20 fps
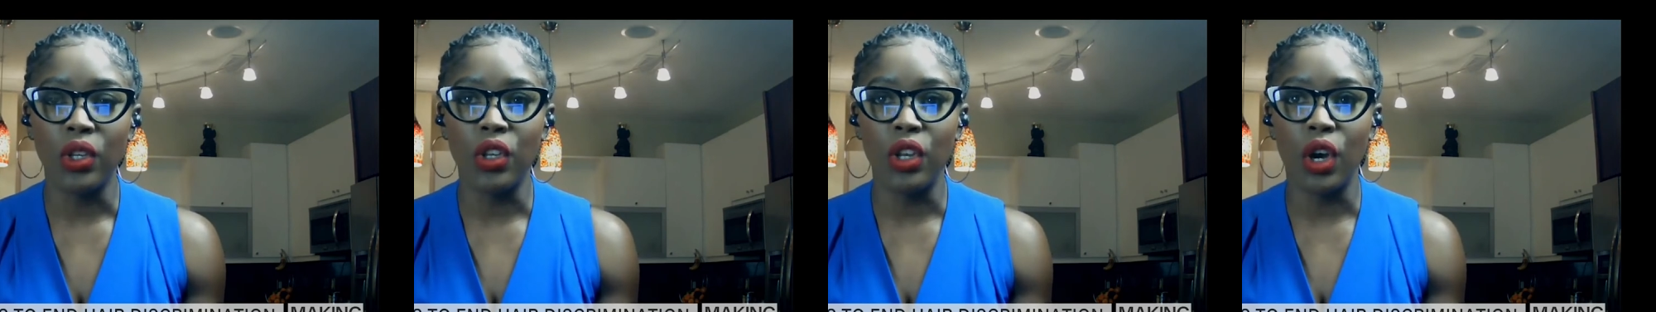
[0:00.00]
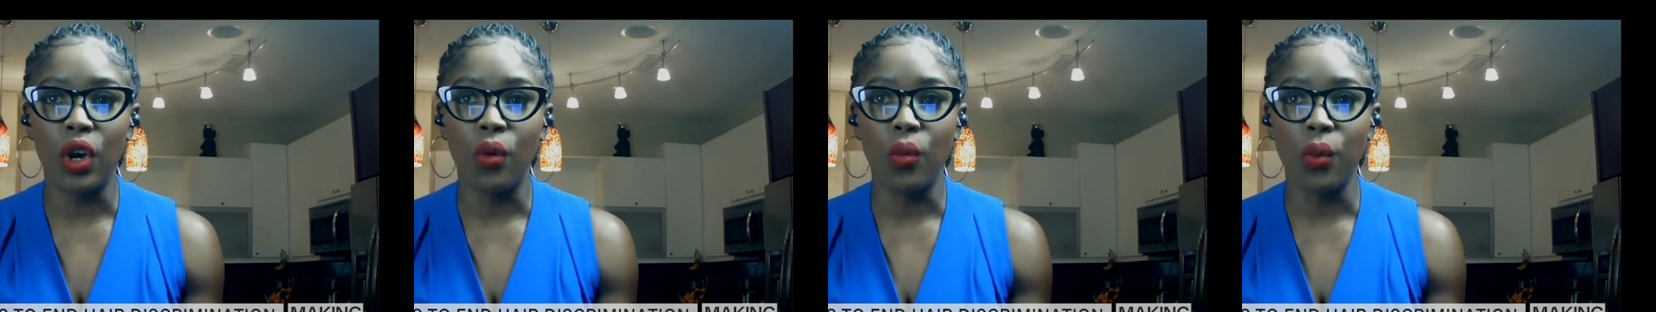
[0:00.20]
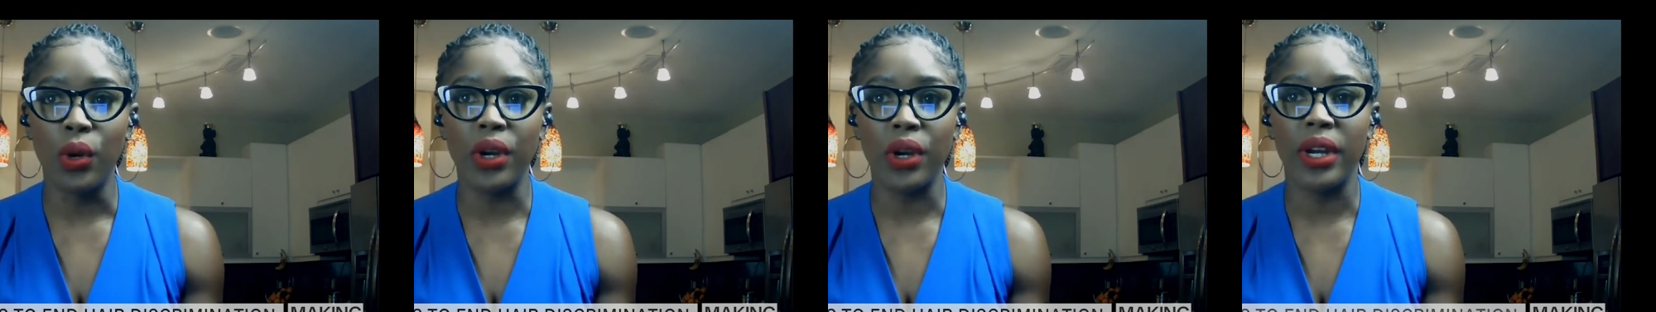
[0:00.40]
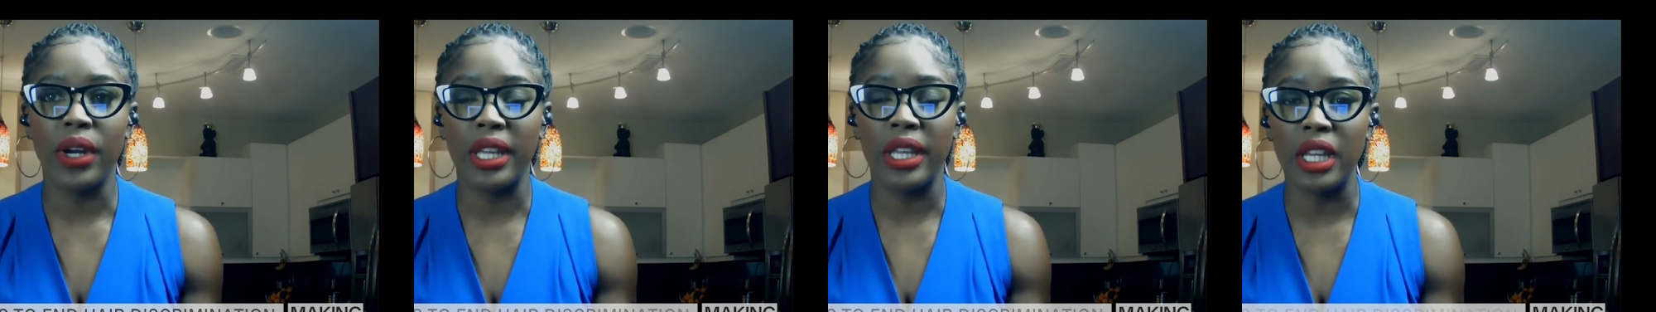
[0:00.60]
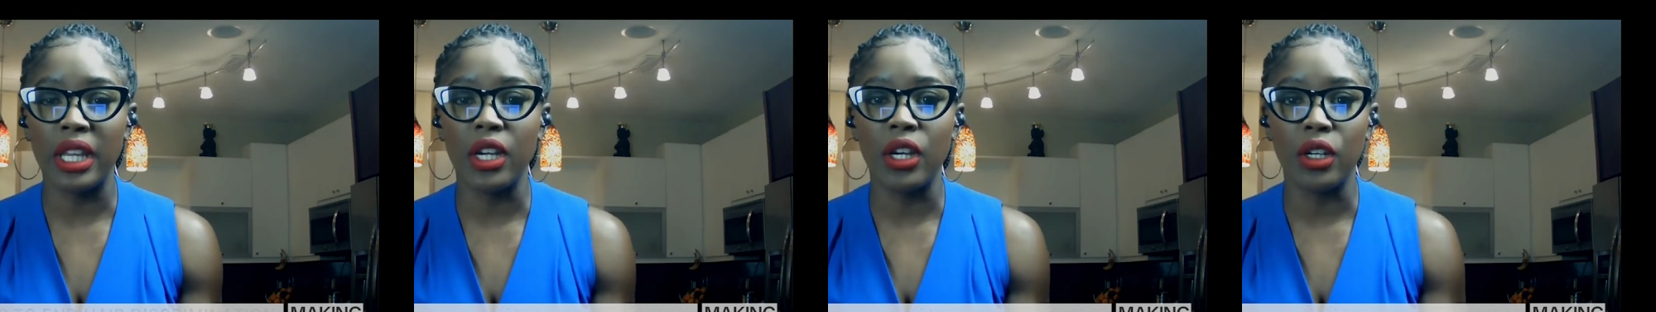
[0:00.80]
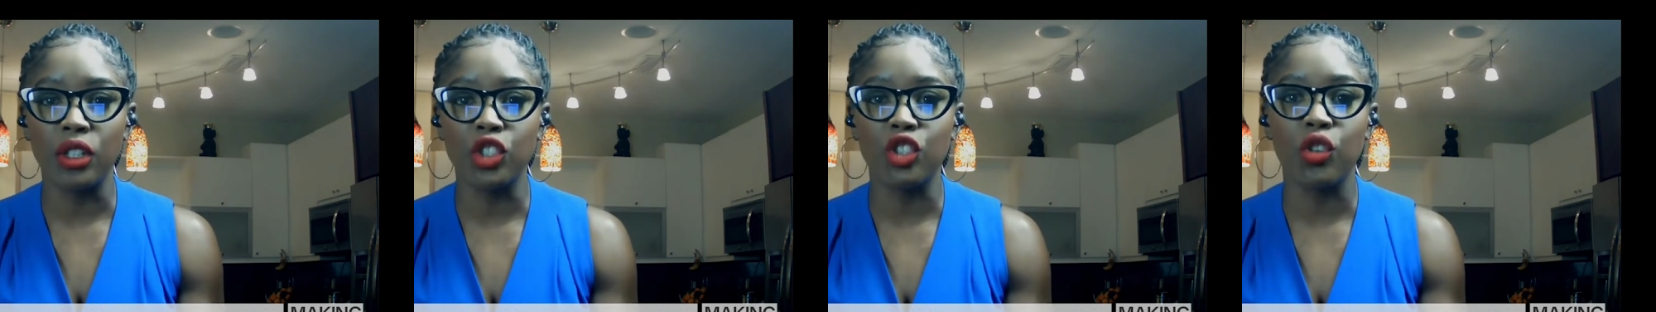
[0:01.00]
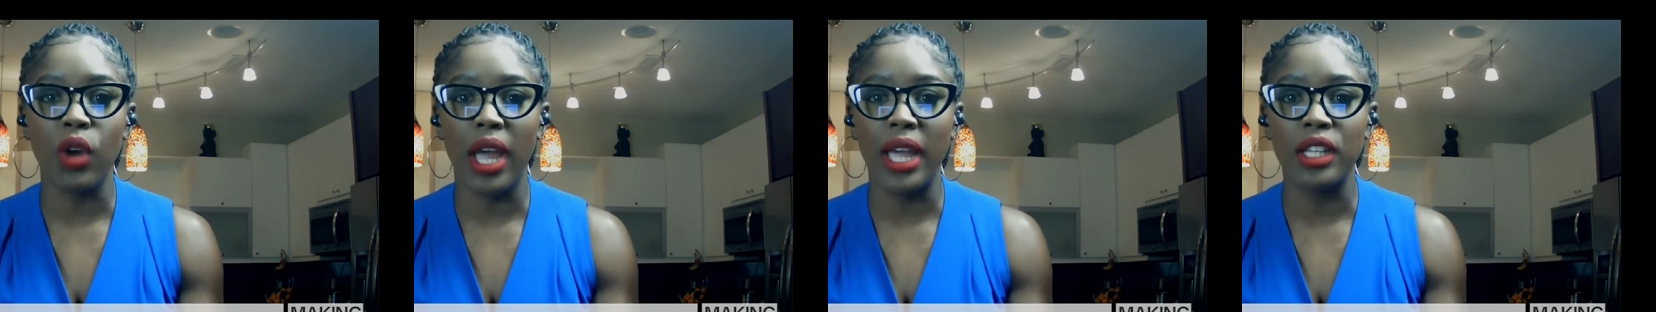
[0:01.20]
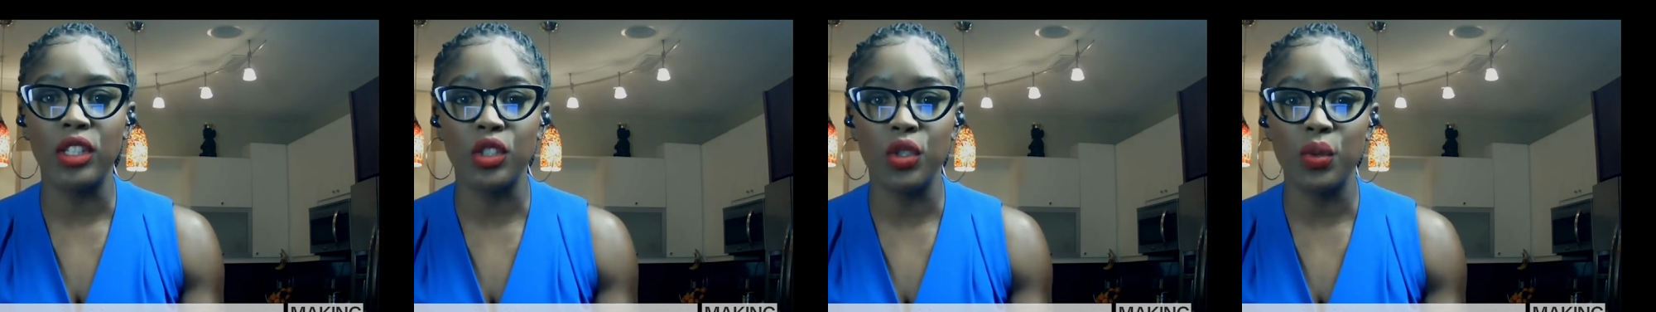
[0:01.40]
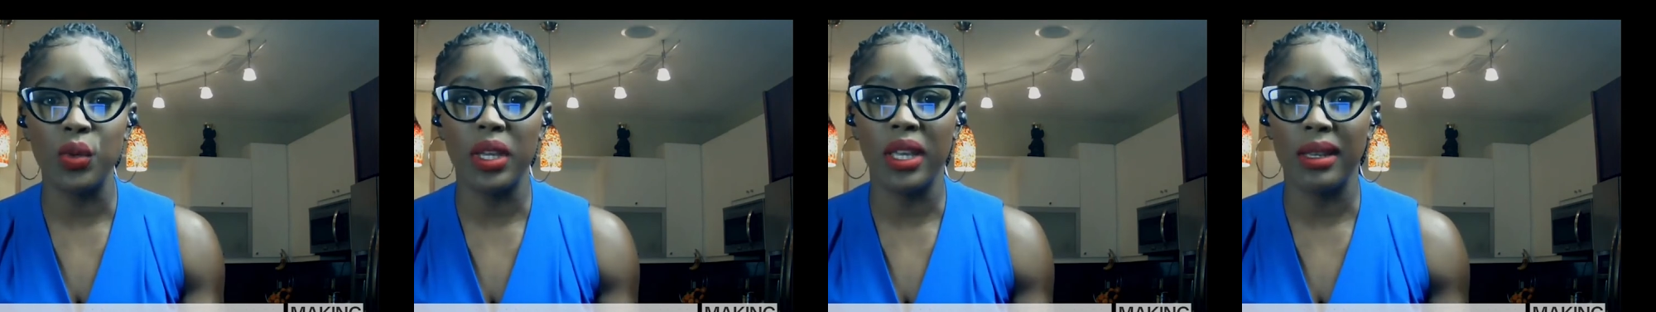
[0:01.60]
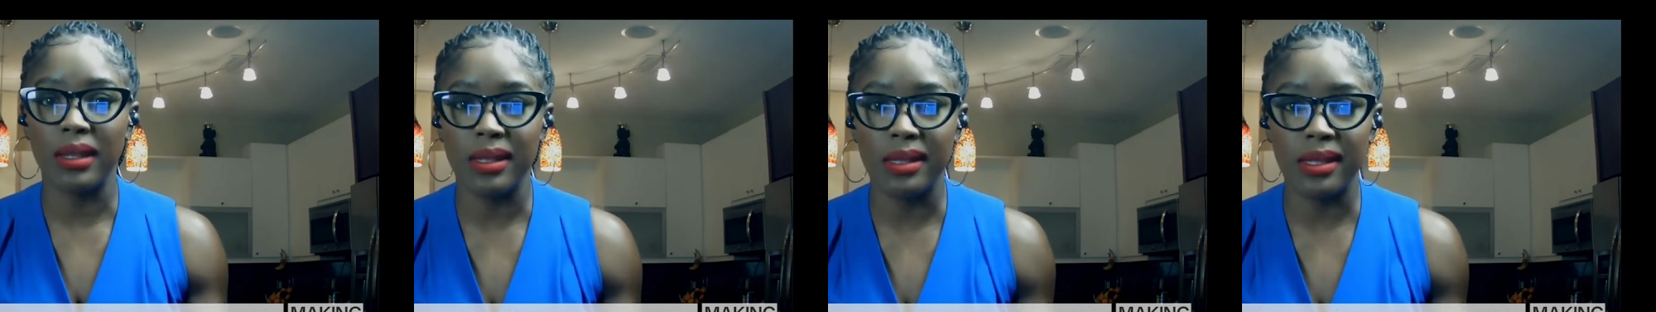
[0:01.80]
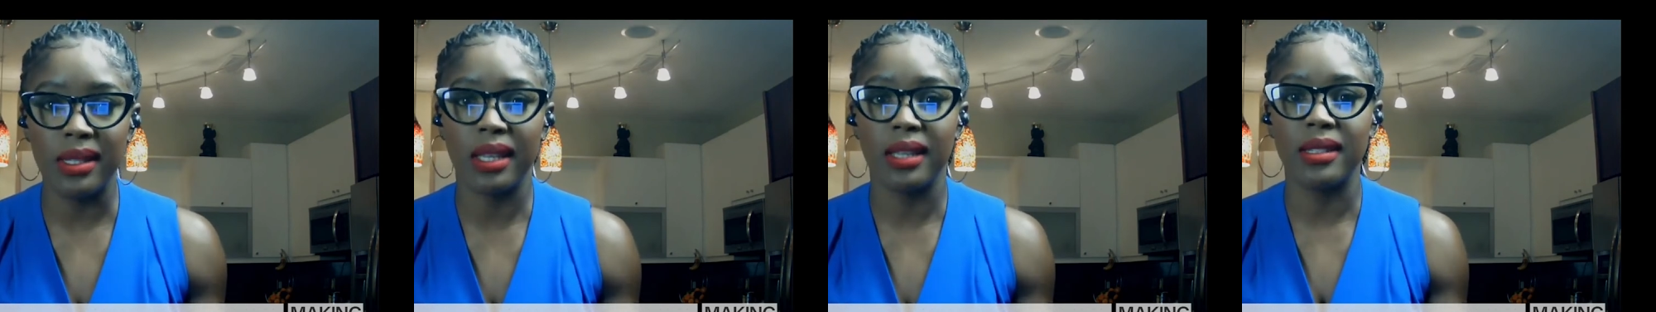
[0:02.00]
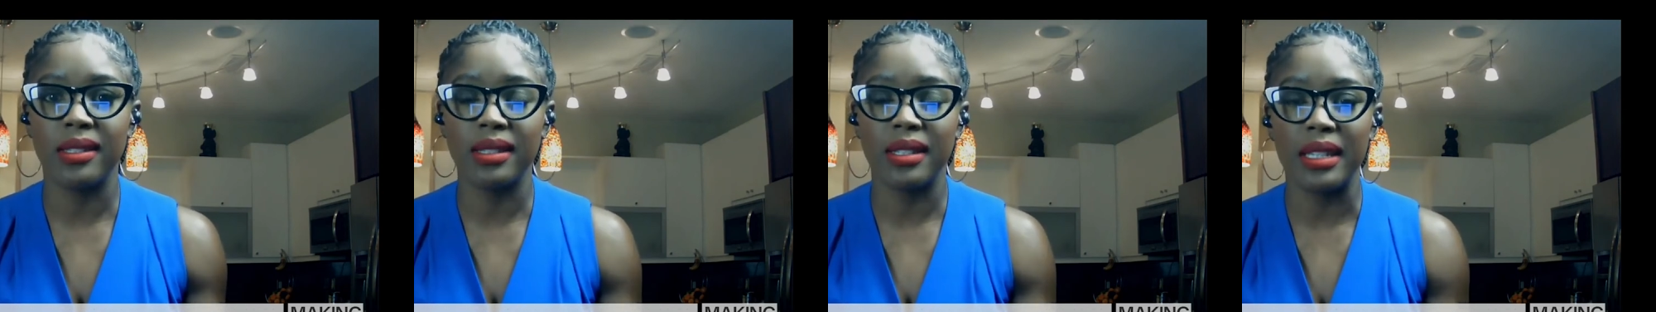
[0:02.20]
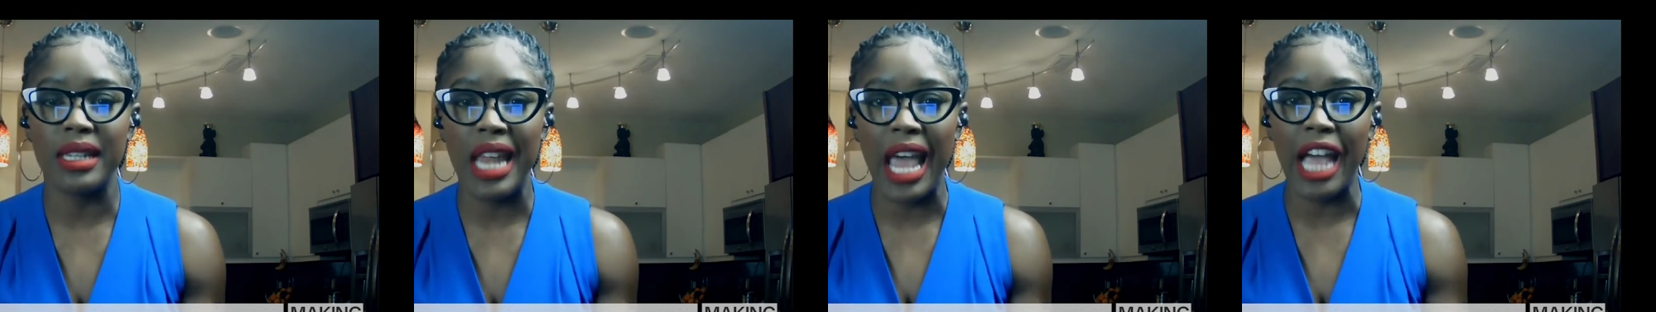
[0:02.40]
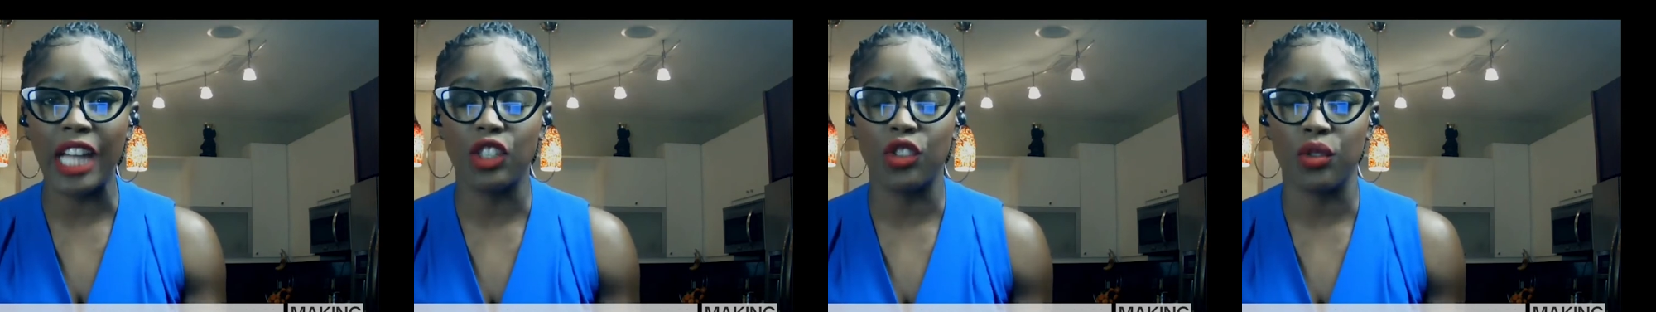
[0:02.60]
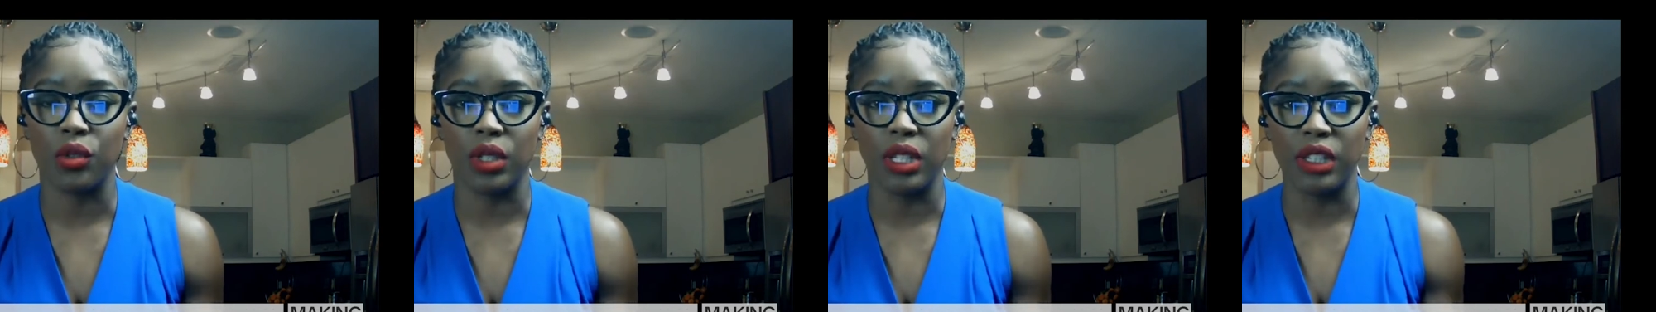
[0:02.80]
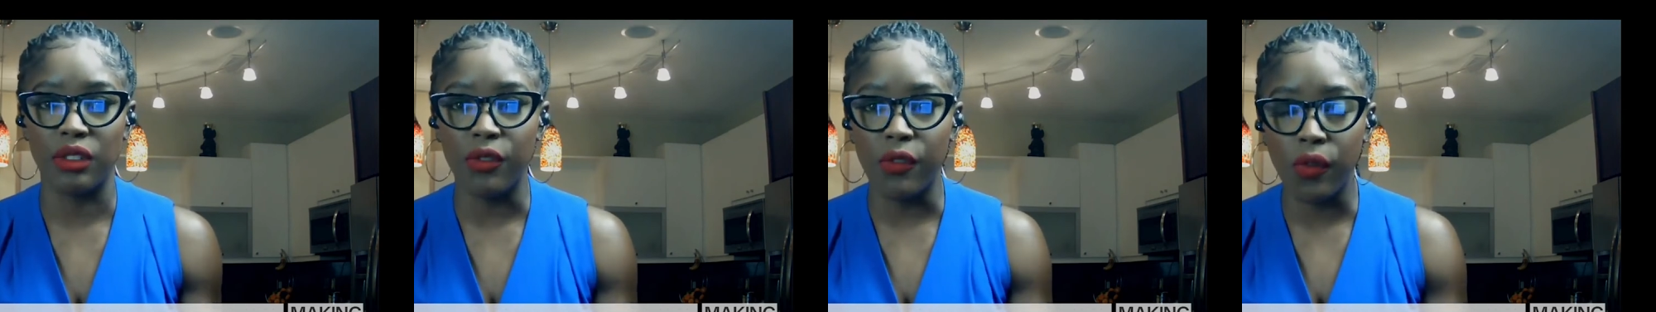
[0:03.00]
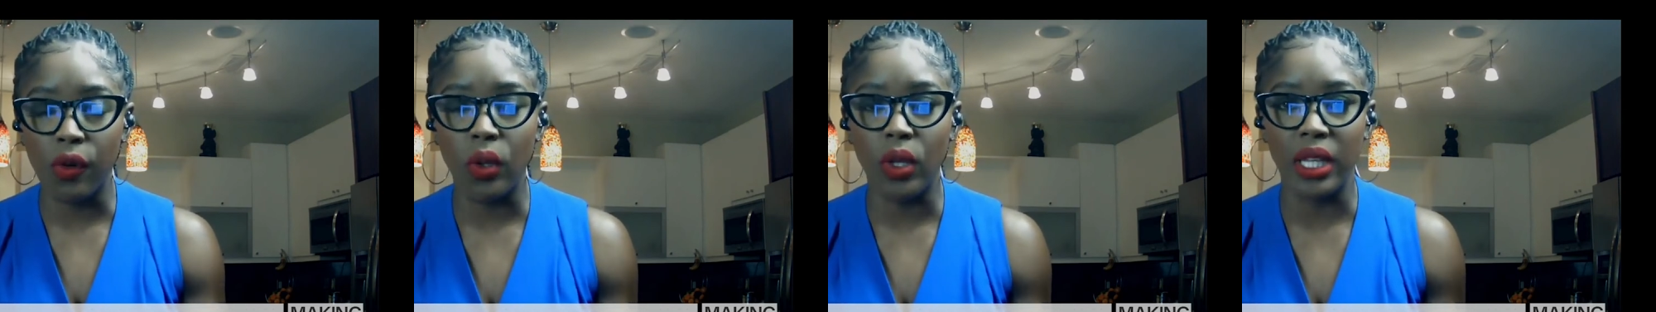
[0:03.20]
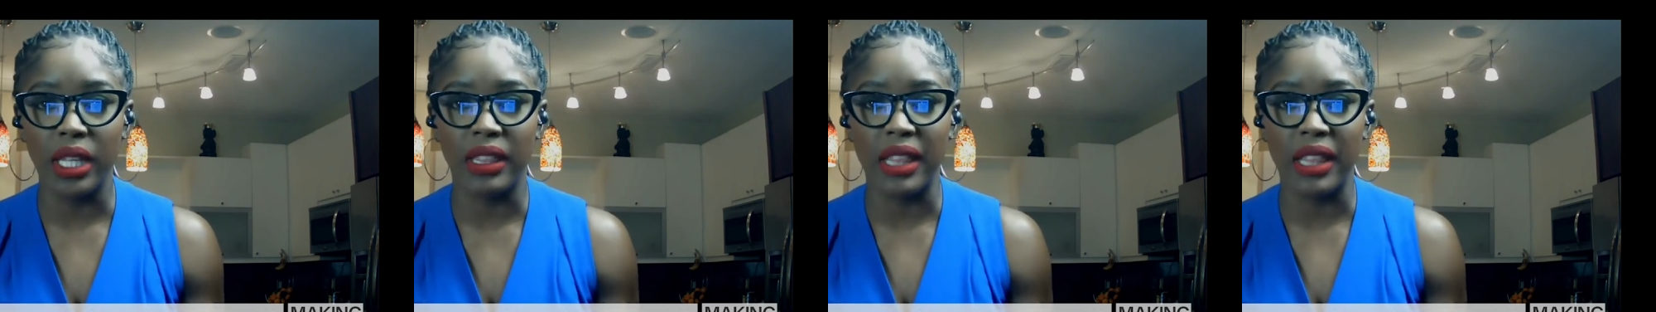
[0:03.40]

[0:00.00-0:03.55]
You know, we're here trying to exist naturally, fully.